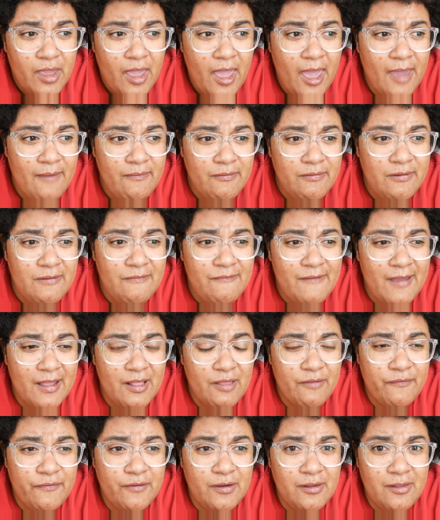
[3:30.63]
I believe
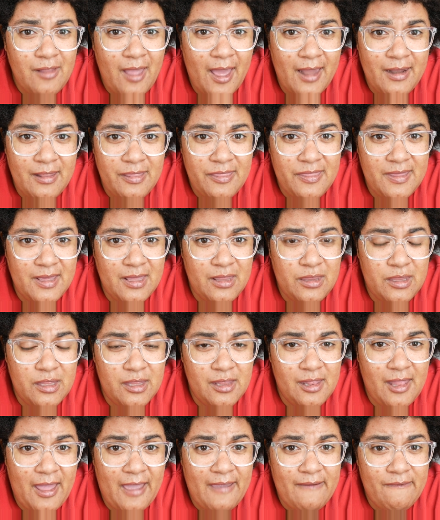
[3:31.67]
that's for a lot of things
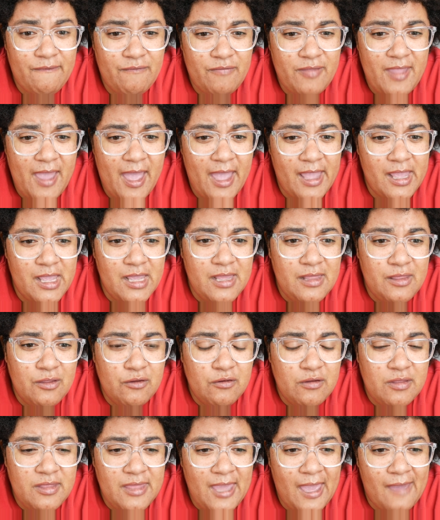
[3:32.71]
in life, that it's
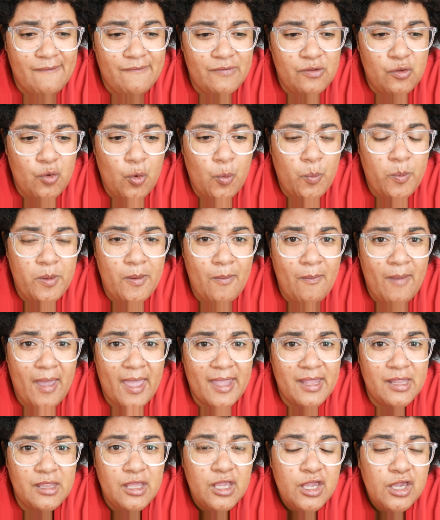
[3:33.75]
good to have an open
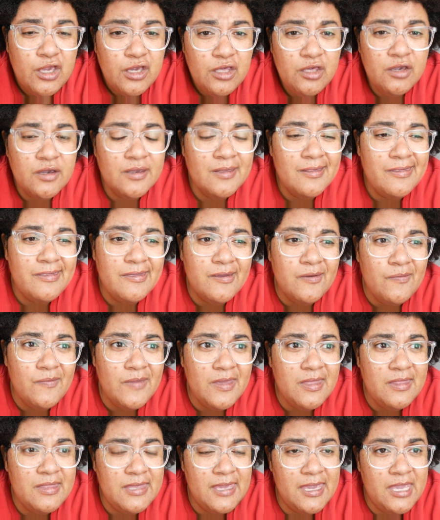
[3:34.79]
mind. You can still
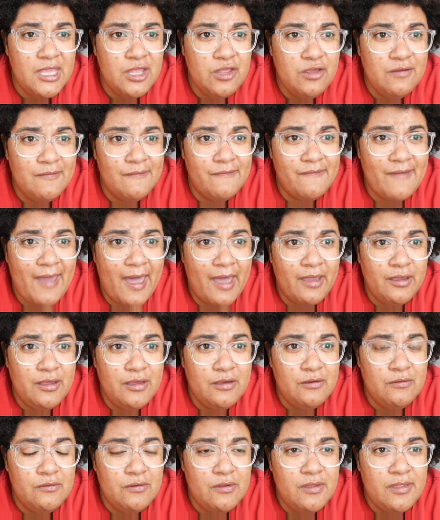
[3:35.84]
maintain your
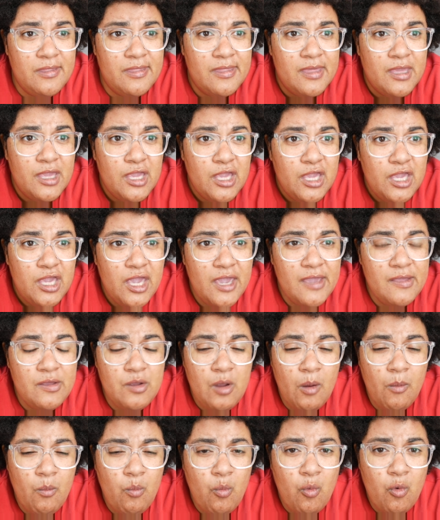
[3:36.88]
values and
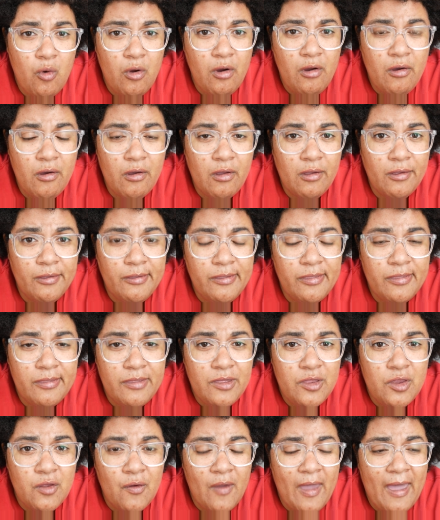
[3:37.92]
your morals.
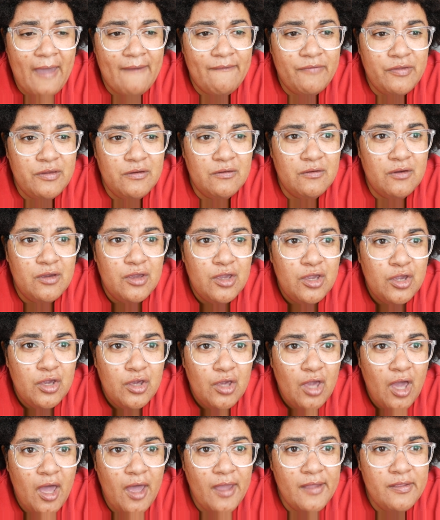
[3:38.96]
You don't have to
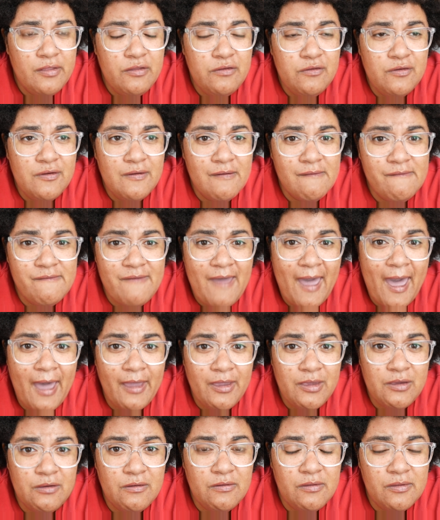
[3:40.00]
undo your
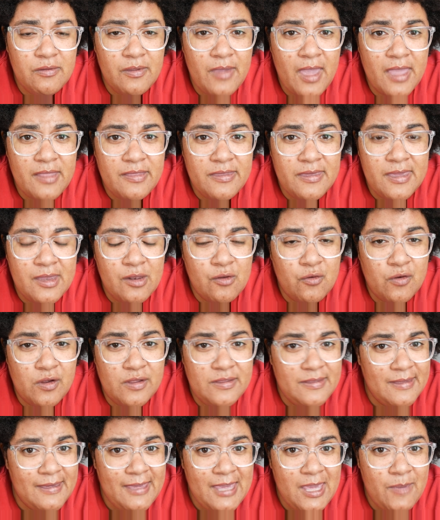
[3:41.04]
values in order
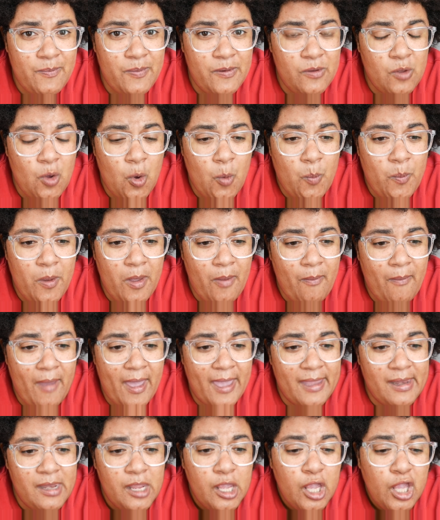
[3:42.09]
to keep an open
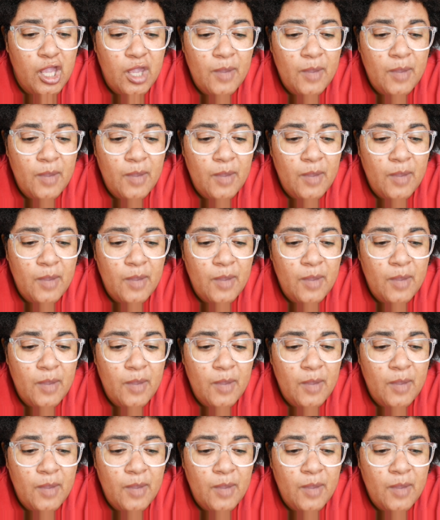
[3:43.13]
mind.